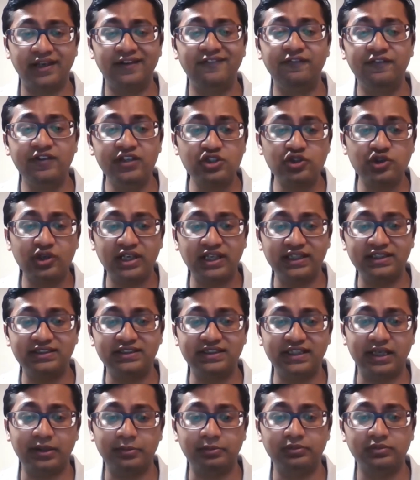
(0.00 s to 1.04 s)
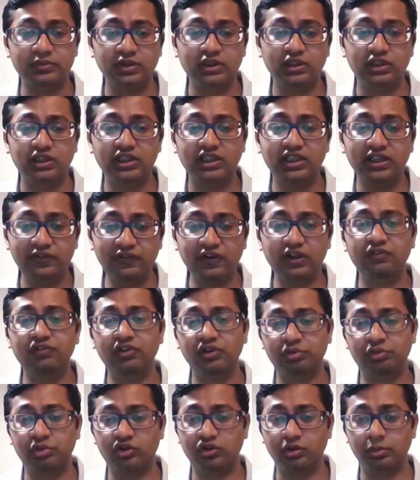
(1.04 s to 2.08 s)
visualize them even
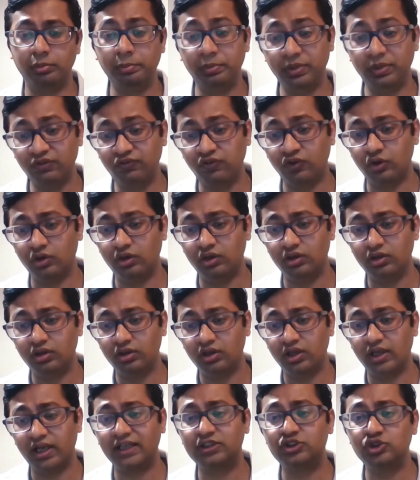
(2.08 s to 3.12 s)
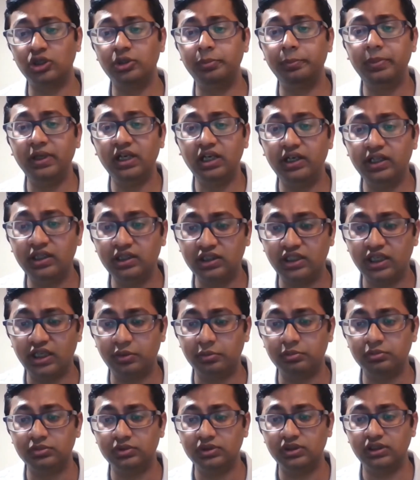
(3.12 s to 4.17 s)
before actually building
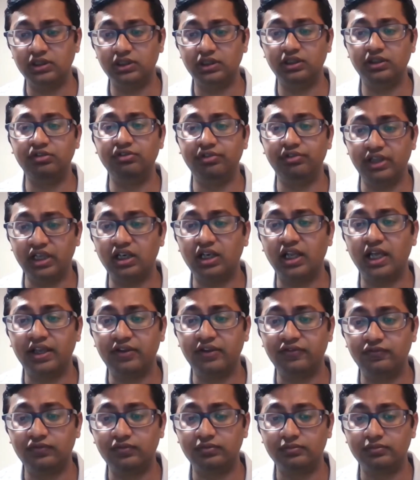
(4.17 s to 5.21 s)
them in real life.